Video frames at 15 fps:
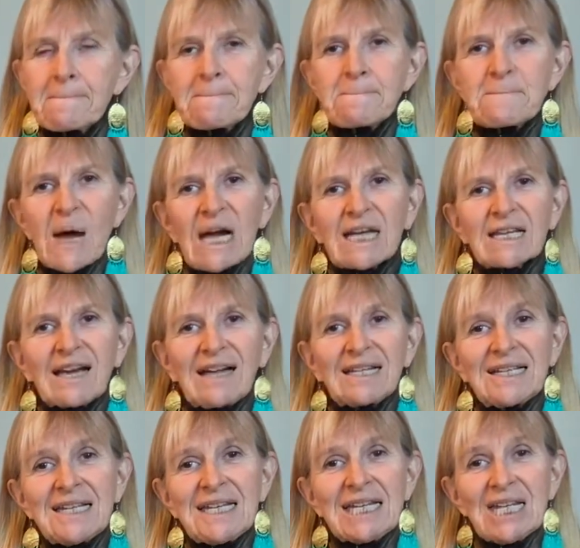But I
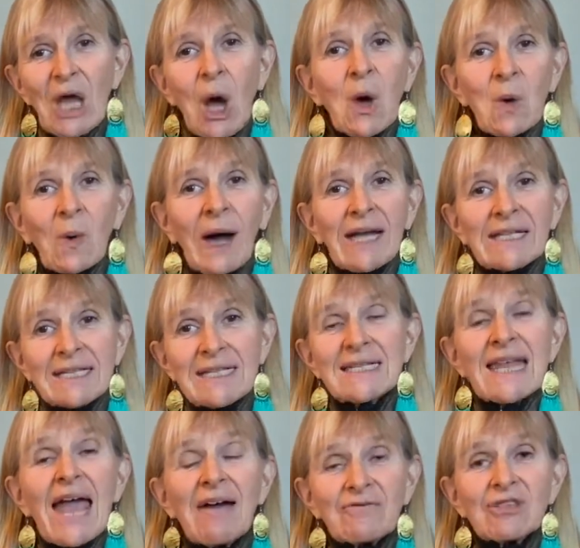didn't know, I didn't
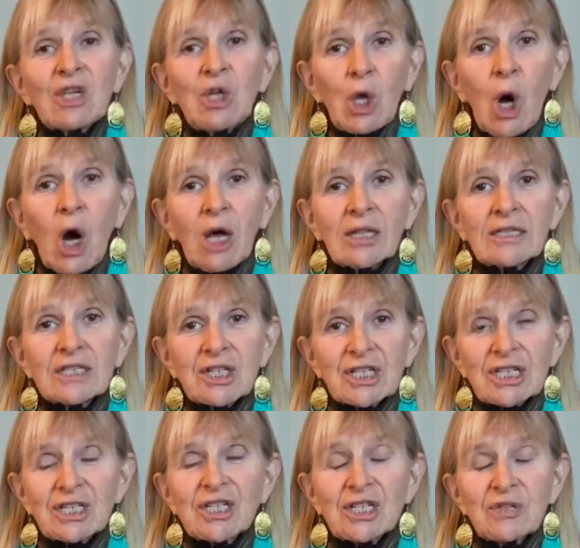have the knowledge
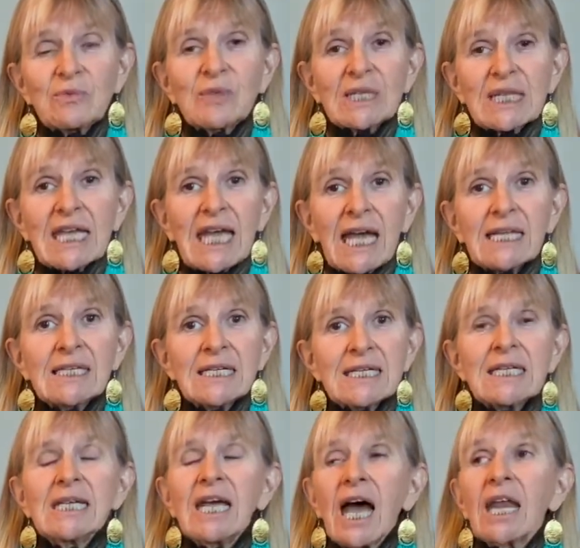that she really had
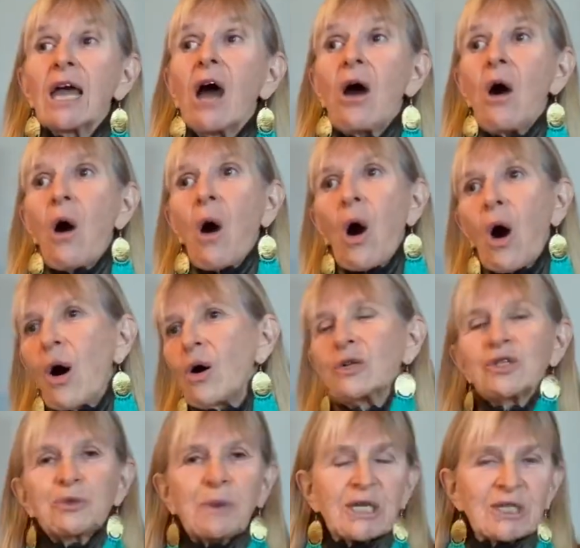leaky gut. All
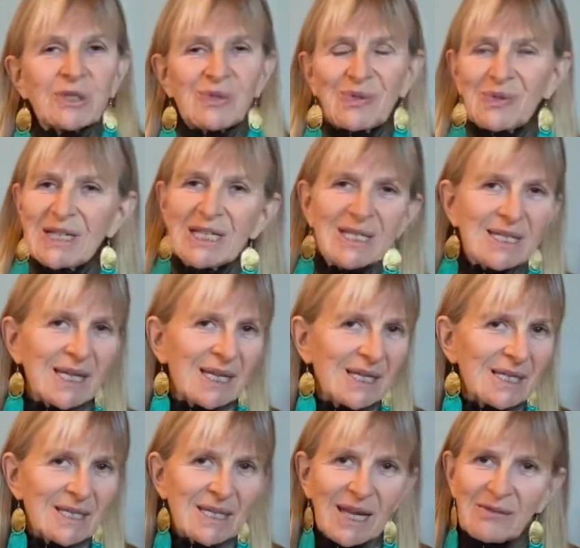special needs
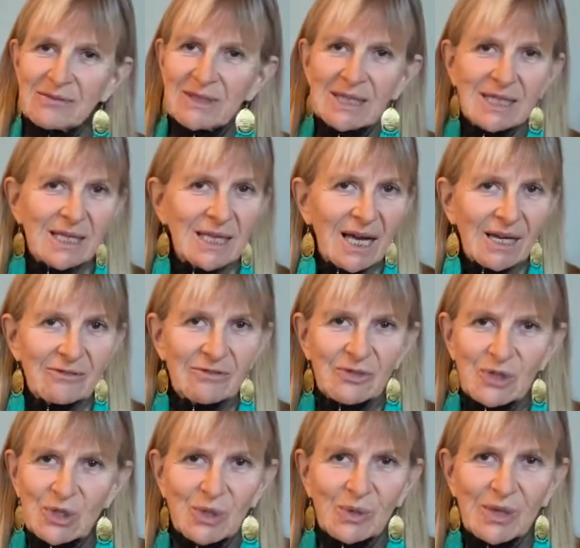kids have leaky gut, for
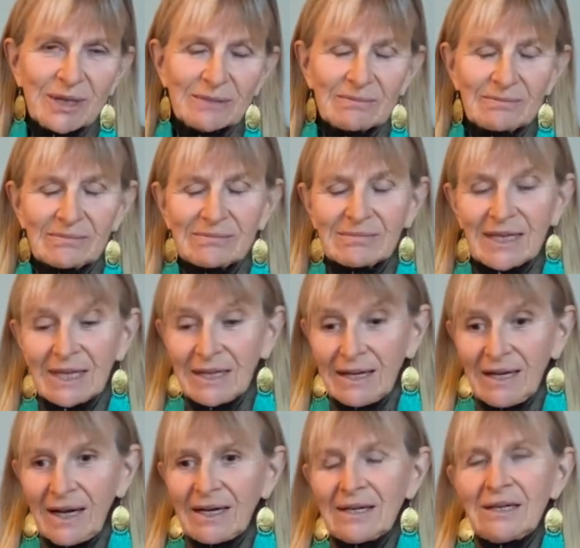sure.
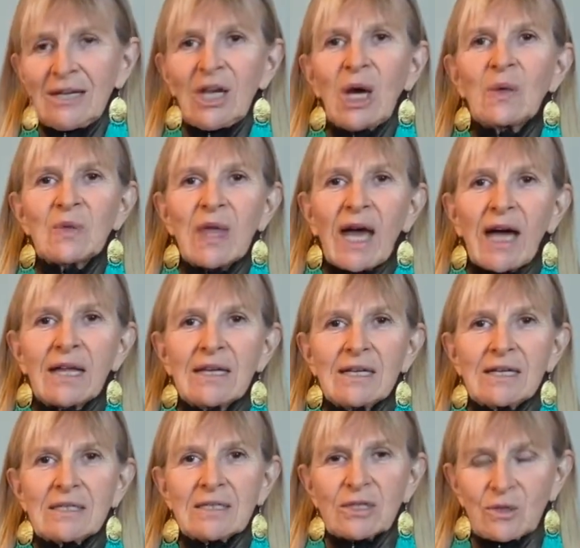I didn't know that.
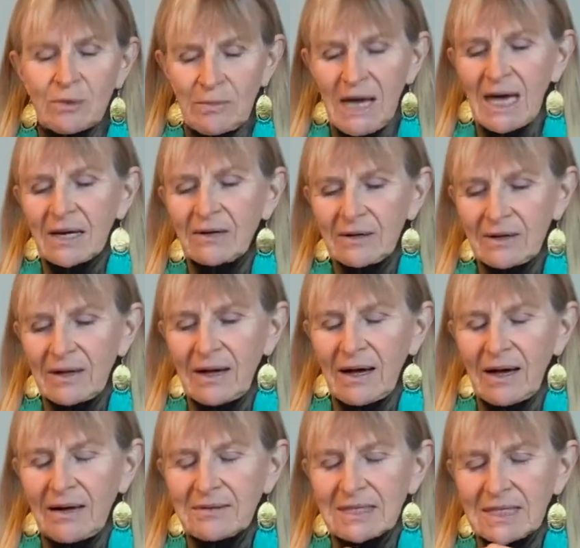So no matter,
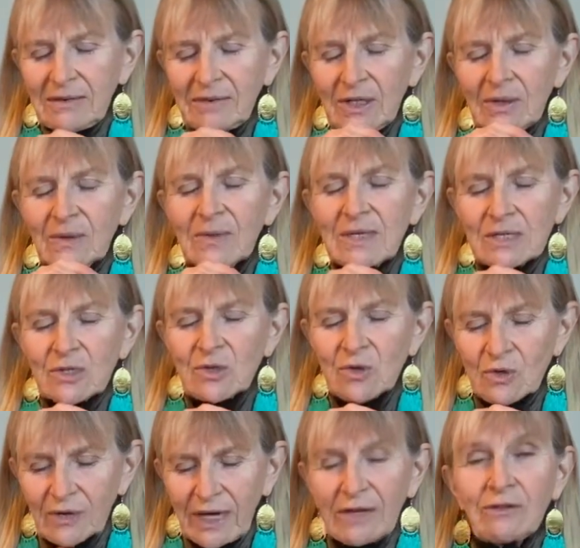I was giving her this
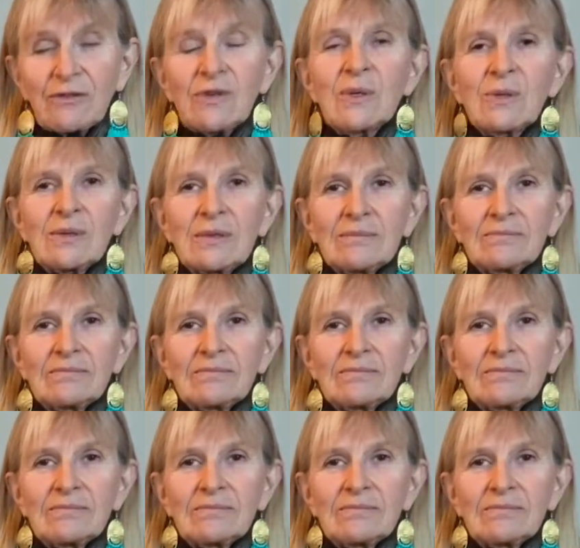great food,